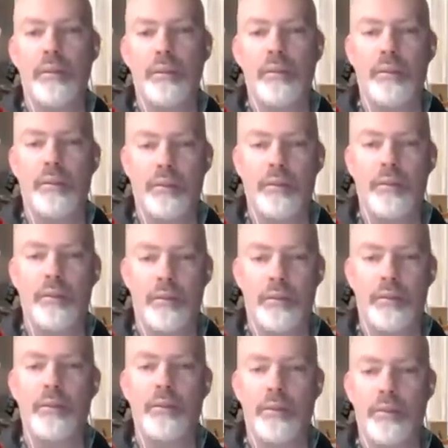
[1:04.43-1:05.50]

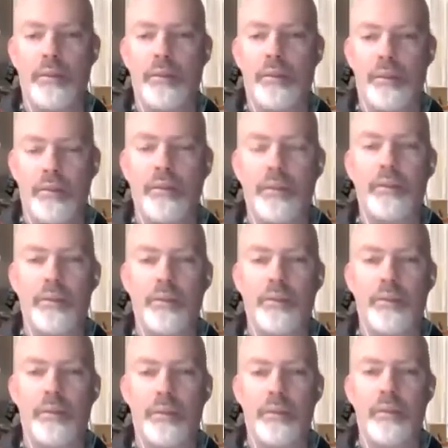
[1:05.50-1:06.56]

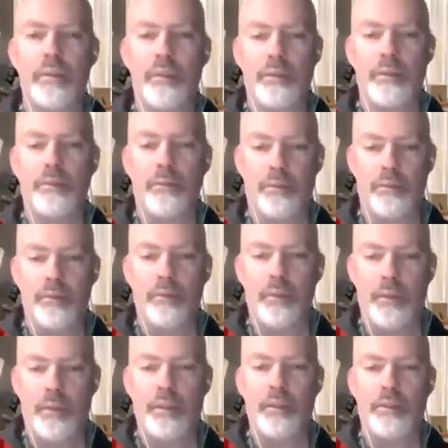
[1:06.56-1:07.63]

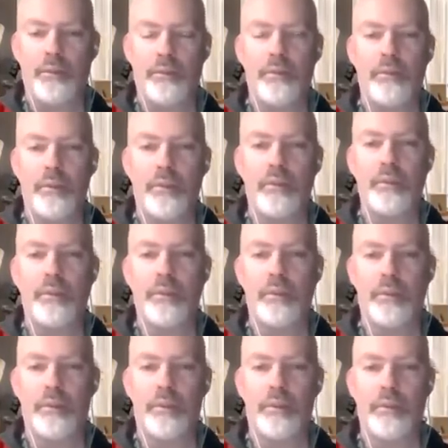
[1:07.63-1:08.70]

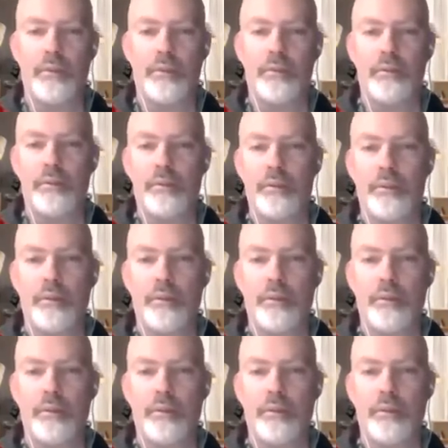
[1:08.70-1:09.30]
[no speech]